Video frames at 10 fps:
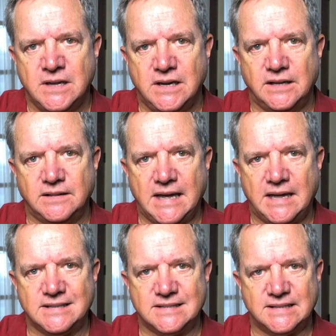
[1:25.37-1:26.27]
and
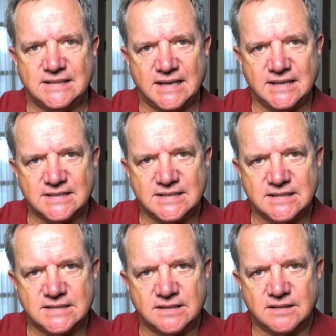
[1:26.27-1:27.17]
that is the tendency
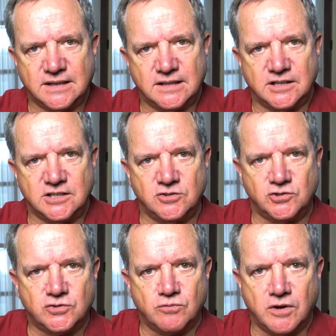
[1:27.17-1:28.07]
is to think that you
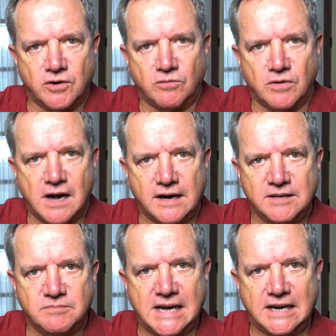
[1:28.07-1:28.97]
just want to rock
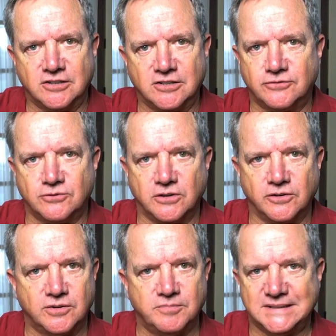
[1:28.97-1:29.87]
it back and
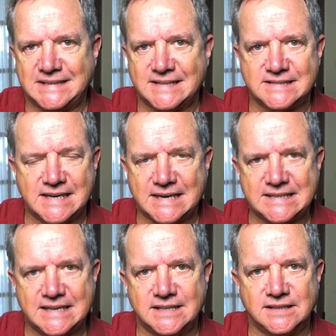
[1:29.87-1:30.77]
forth, but that's not
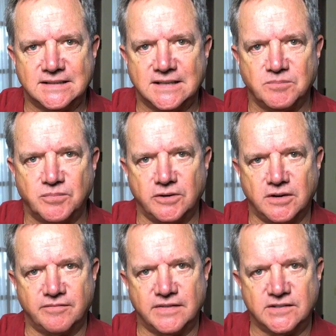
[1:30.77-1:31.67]
taking the temporary
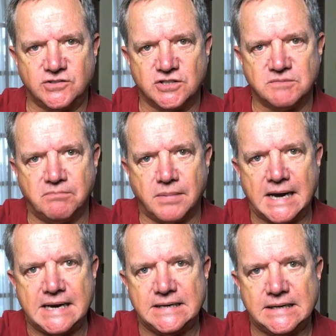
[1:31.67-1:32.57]
off. That's just
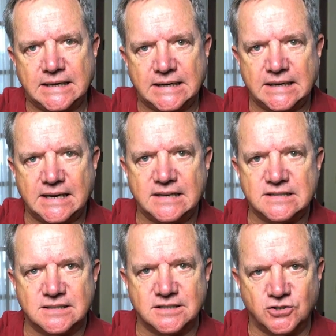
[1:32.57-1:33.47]
binding it
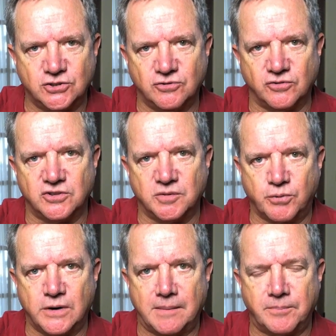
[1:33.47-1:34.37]
against the tooth, the
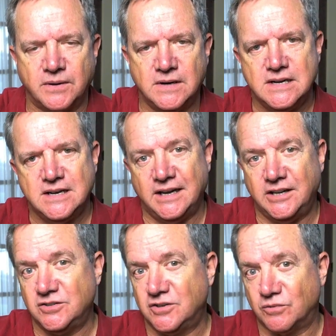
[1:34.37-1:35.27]
prep.
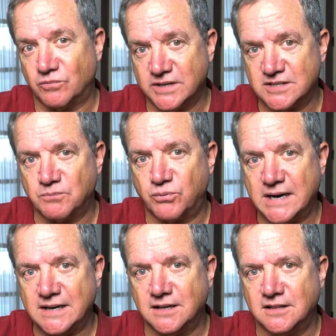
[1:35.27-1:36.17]
And you can risk
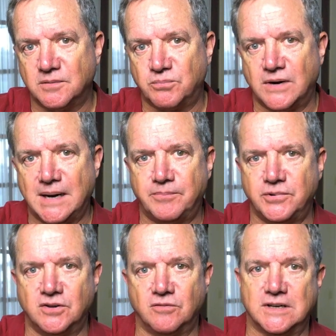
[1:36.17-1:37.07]
breaking the prep, you
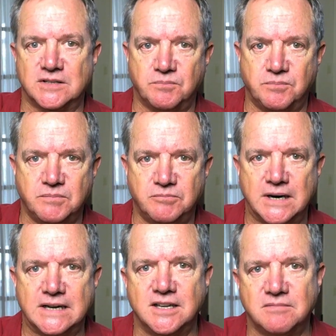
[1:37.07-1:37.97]
can risk
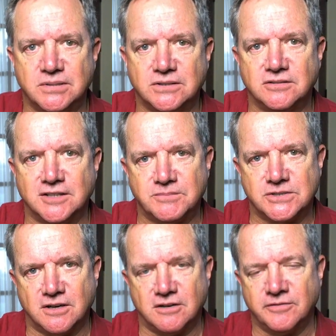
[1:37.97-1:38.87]
breaking buildups
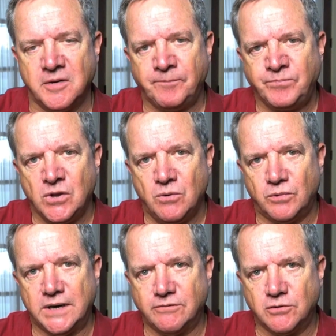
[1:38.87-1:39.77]
off.
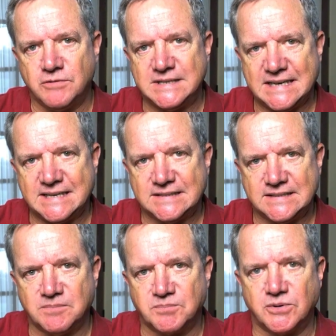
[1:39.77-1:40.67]
Whenever we take a
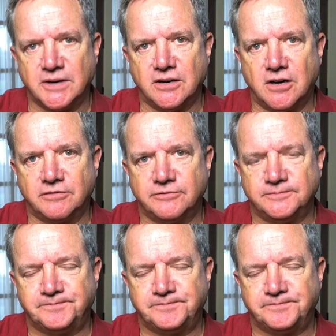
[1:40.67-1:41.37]
temporary off,